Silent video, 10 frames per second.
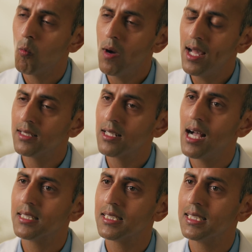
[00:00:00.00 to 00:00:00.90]
while it
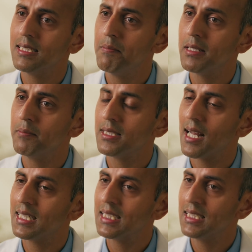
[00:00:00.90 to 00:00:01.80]
causes symptoms that
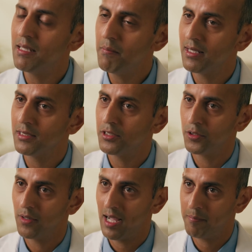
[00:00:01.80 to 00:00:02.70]
are similar to
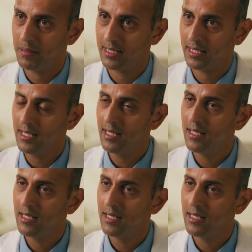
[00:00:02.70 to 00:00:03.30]
IBD,